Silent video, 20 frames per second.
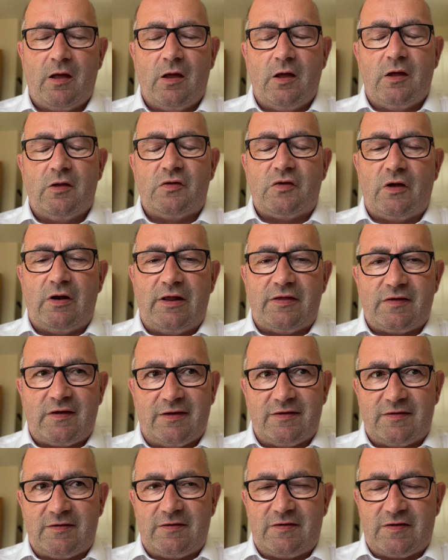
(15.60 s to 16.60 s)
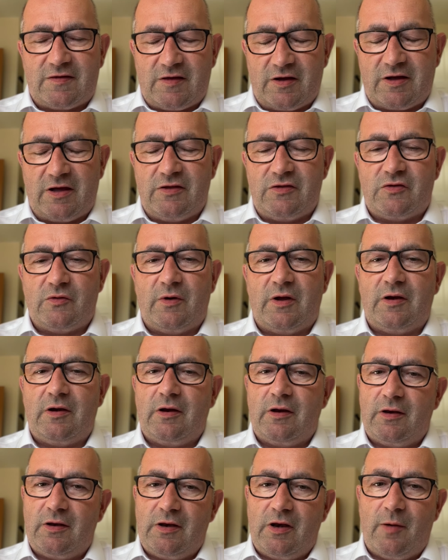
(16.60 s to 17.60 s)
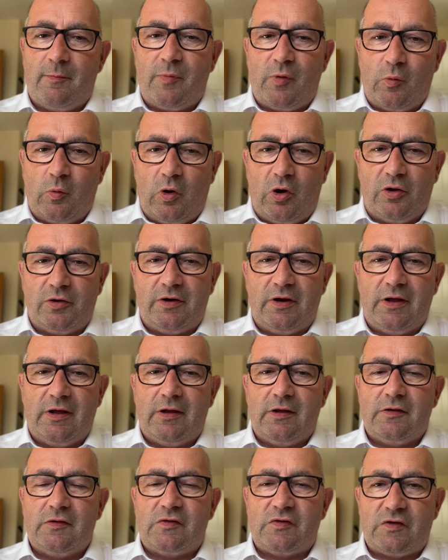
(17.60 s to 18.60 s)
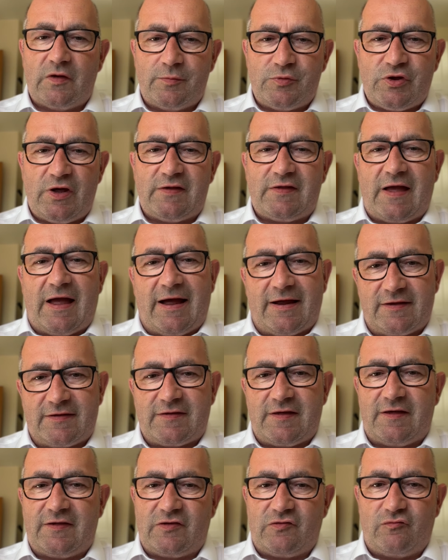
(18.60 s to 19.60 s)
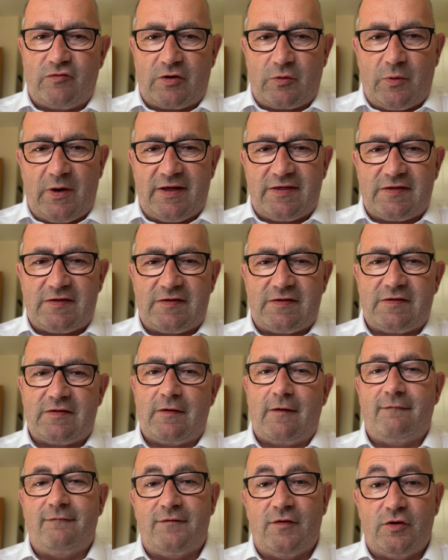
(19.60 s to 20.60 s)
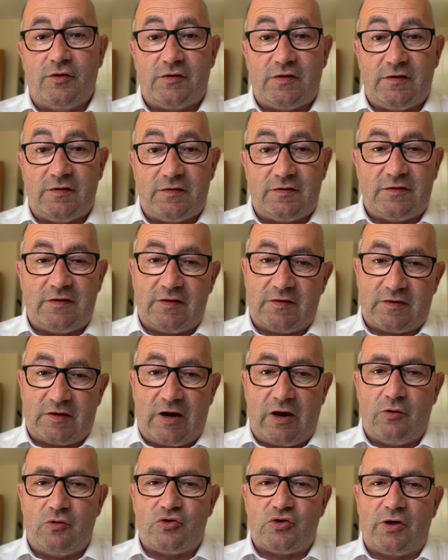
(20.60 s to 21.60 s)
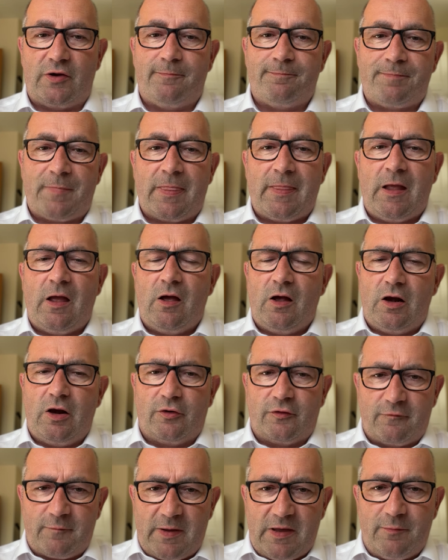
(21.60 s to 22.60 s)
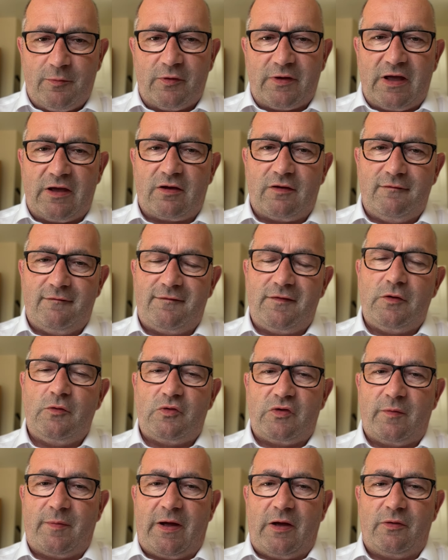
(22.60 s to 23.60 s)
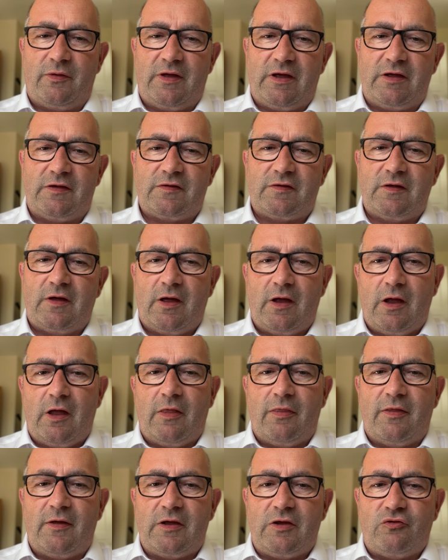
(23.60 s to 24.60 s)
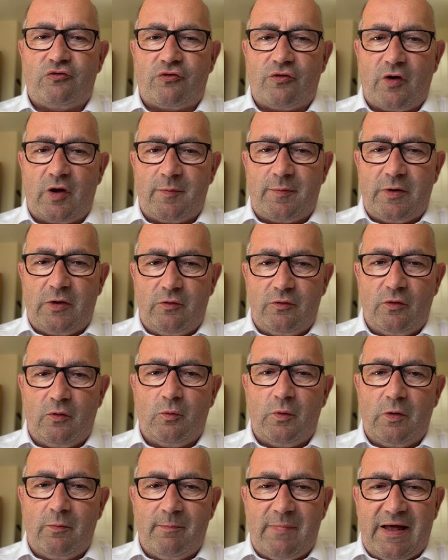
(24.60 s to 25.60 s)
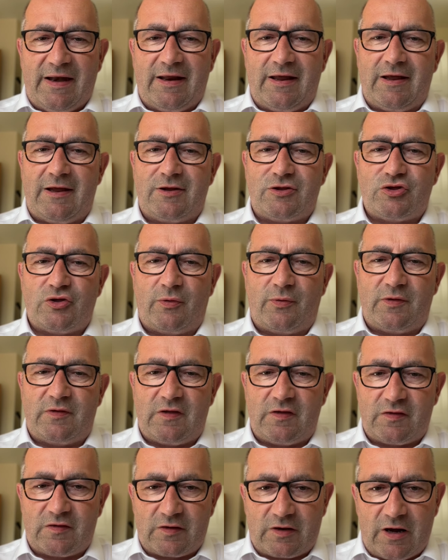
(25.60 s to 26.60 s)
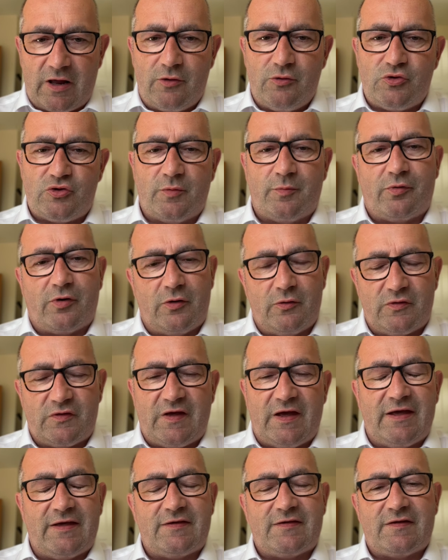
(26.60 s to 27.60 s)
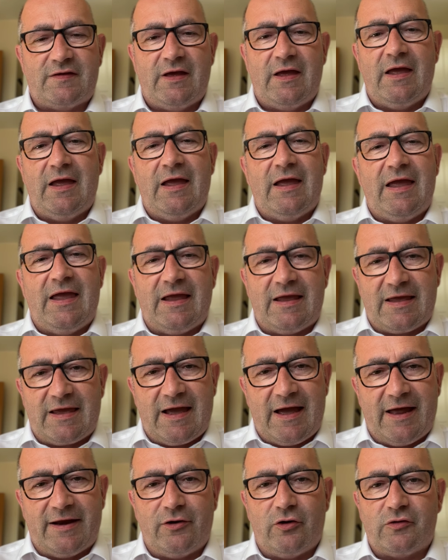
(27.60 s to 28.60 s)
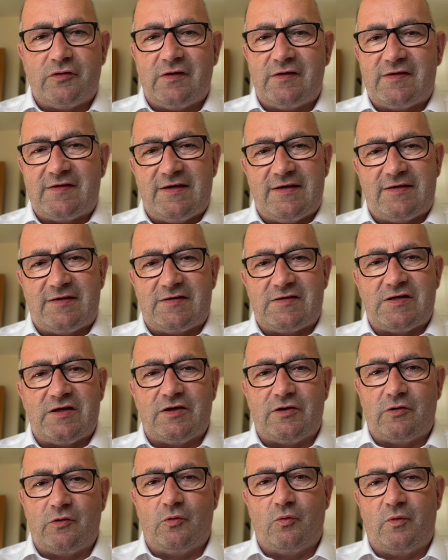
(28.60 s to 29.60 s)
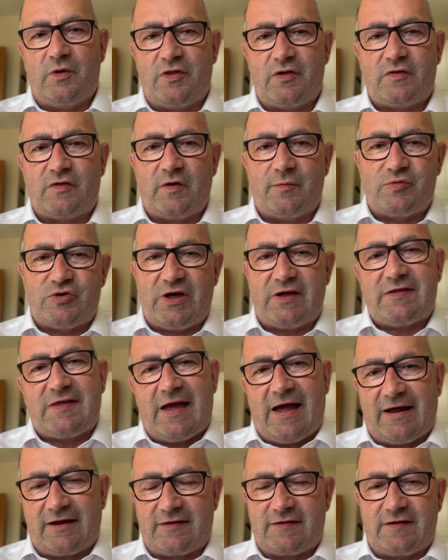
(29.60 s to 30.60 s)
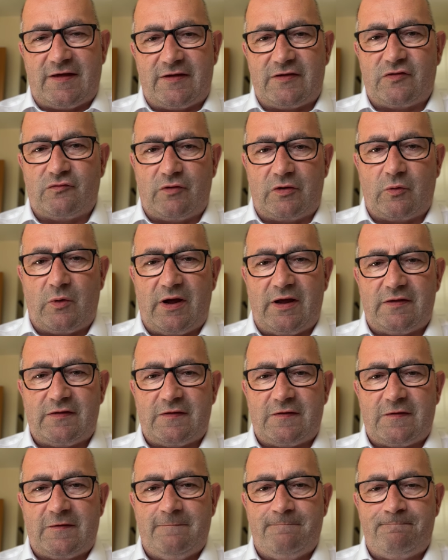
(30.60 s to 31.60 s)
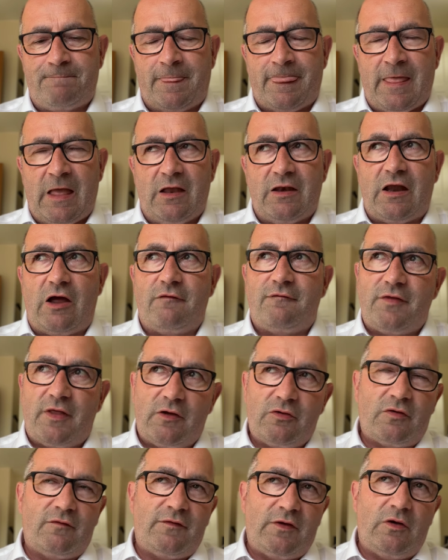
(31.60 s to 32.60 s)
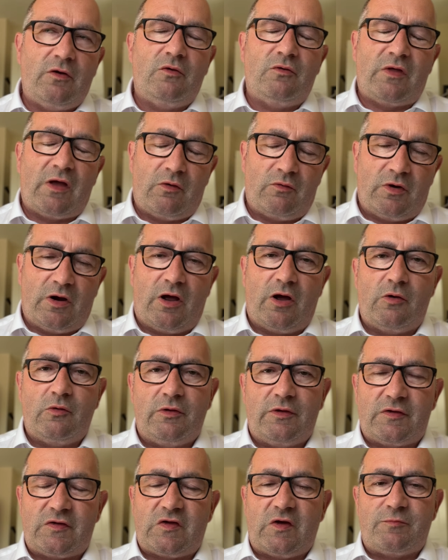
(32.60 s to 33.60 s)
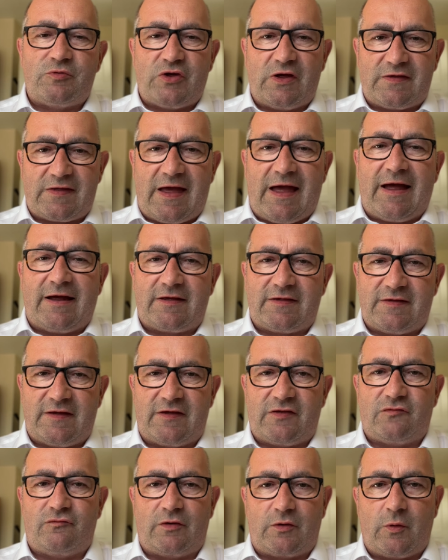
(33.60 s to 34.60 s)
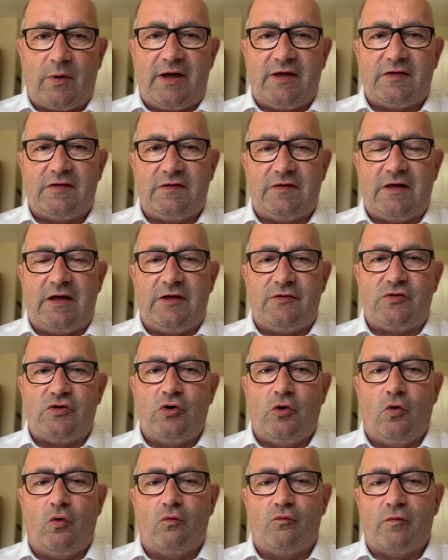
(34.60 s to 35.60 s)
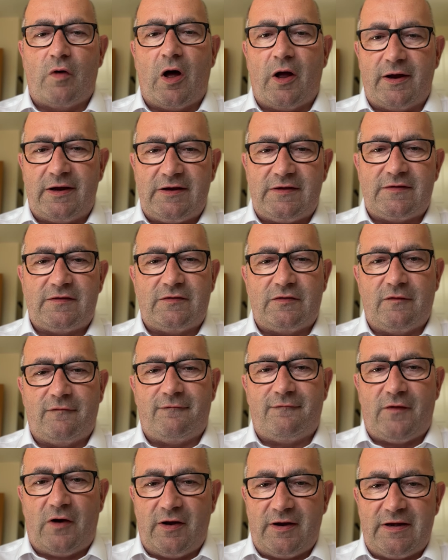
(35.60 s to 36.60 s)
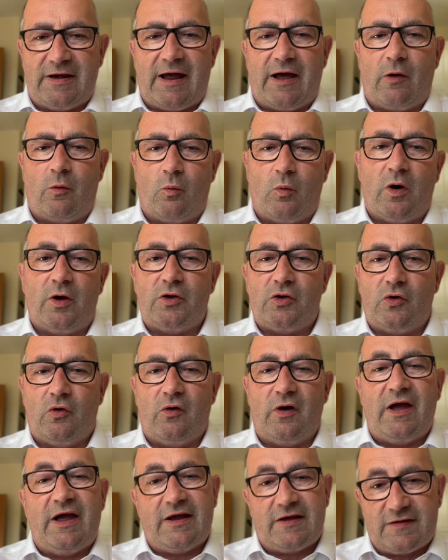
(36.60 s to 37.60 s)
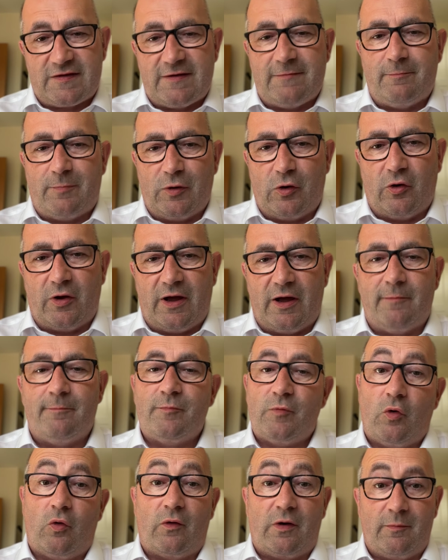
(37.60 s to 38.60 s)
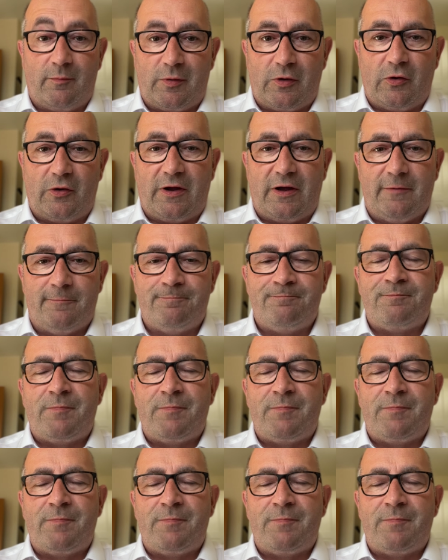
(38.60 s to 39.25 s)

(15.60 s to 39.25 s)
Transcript: So let's get stuck into it. Number one, subject access requests versus disclosure. A lot of people get confused about this. The tribunal will manage the disclosure process. It cannot assist you with a subject access request. Now, for those of you who don't know, a subject access request is your right to find out what your ex-employer or employer